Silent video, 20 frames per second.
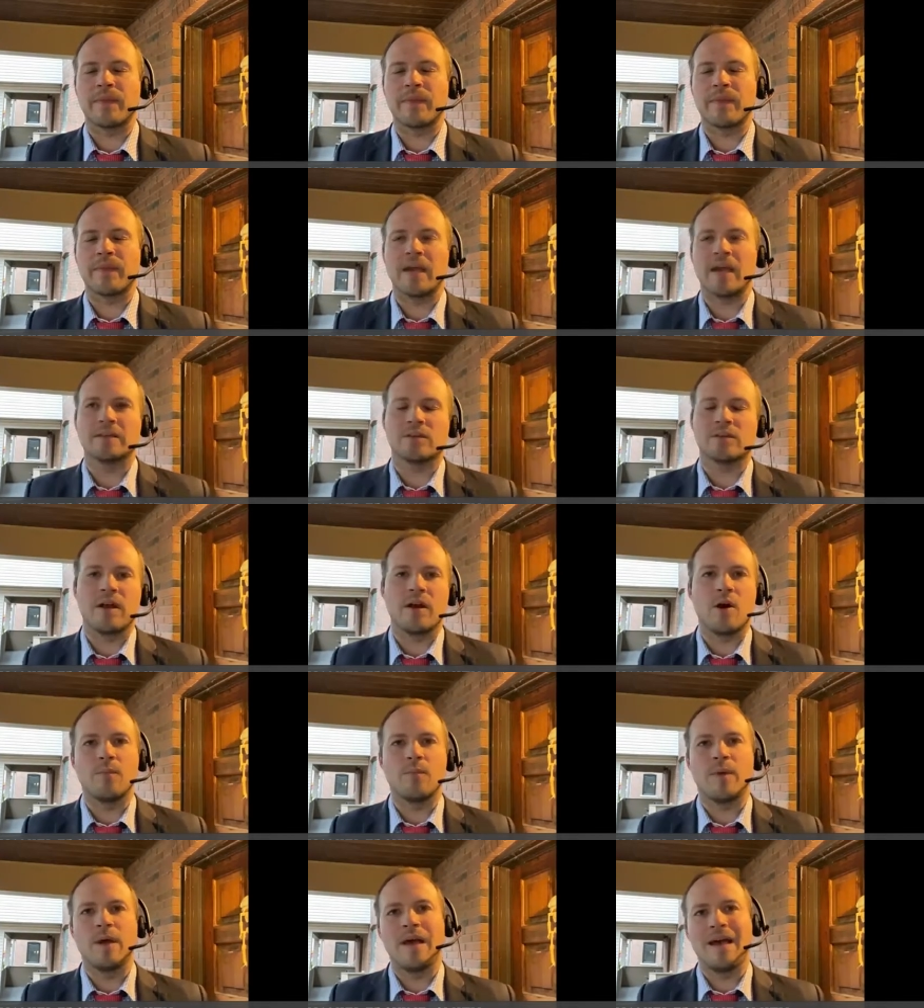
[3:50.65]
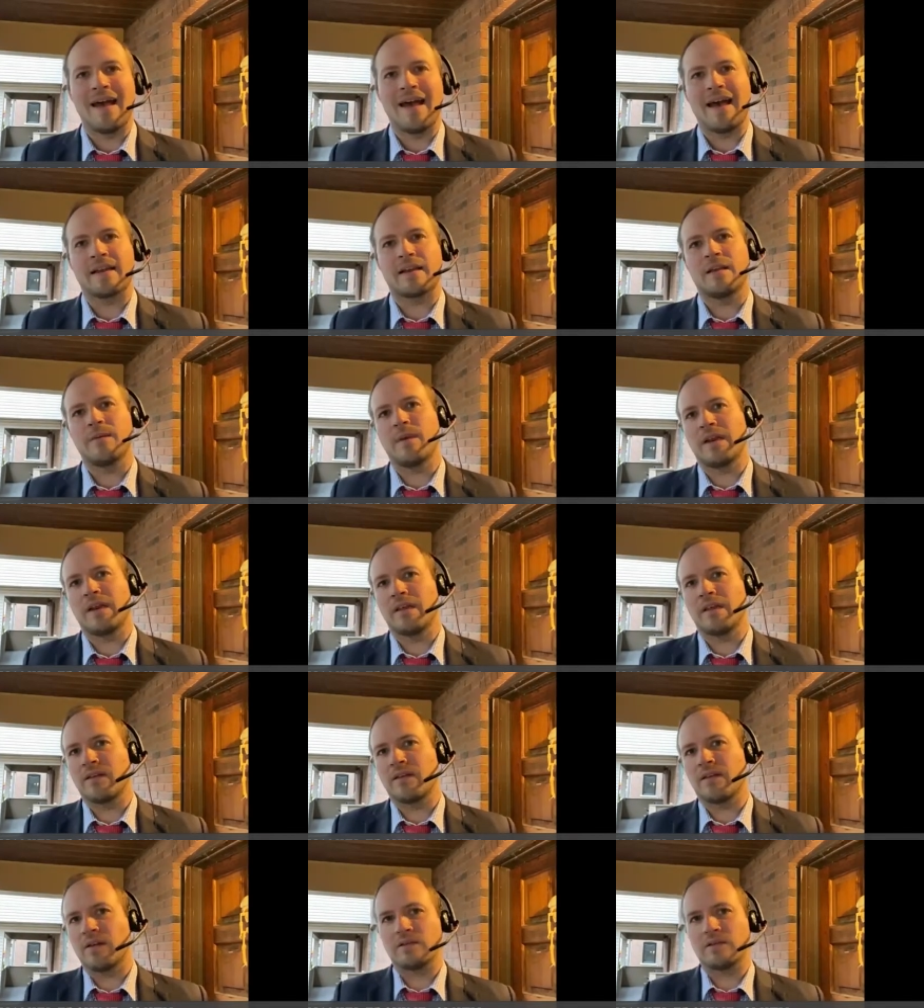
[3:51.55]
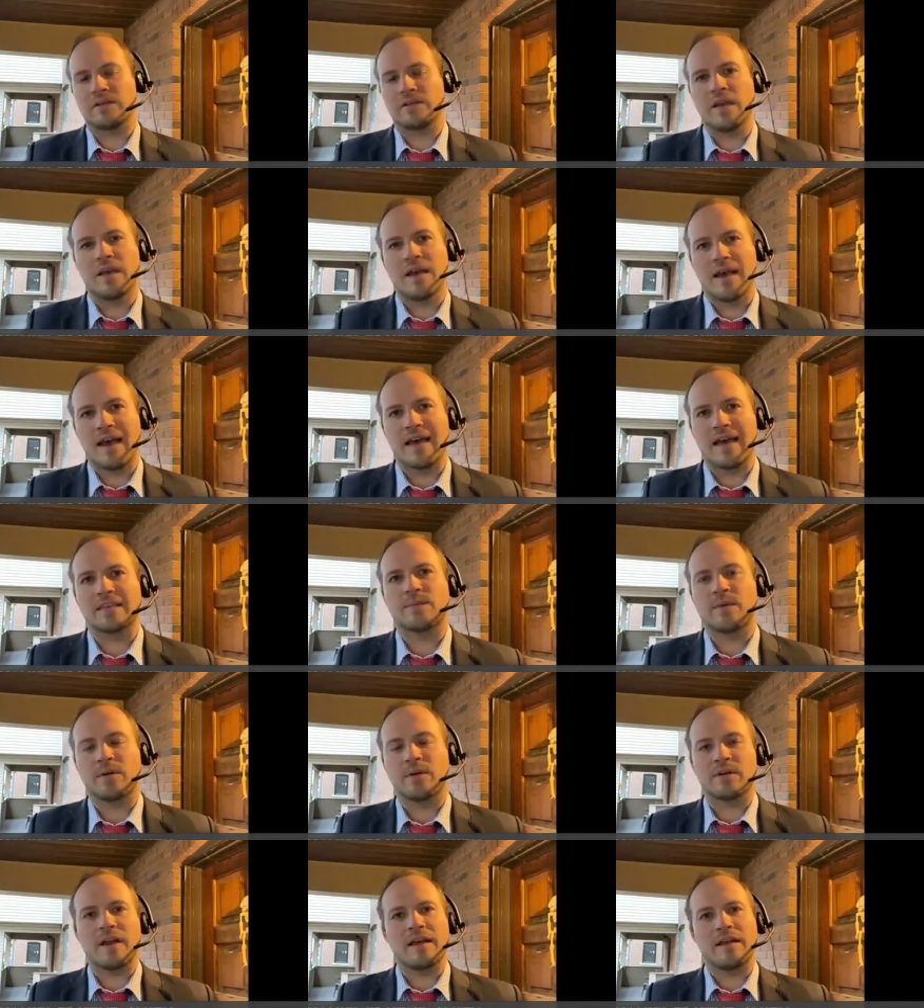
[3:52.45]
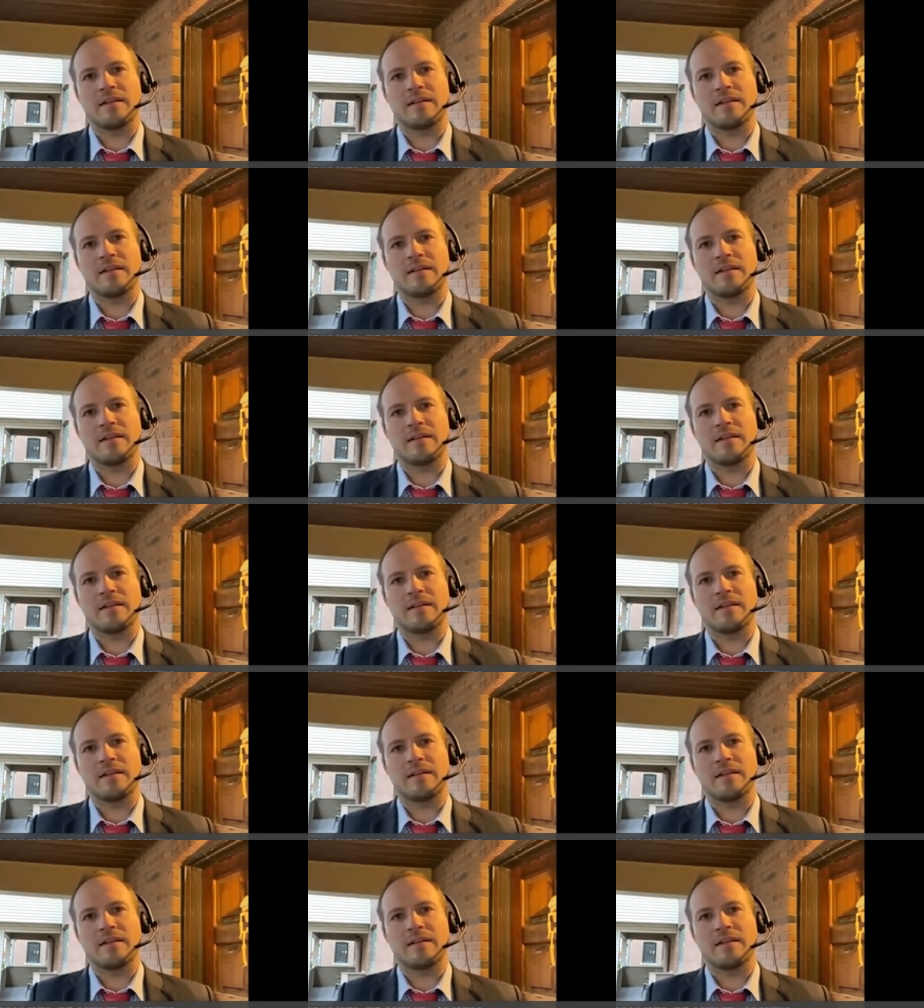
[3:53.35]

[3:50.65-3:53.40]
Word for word: And so I hope at committee there's expert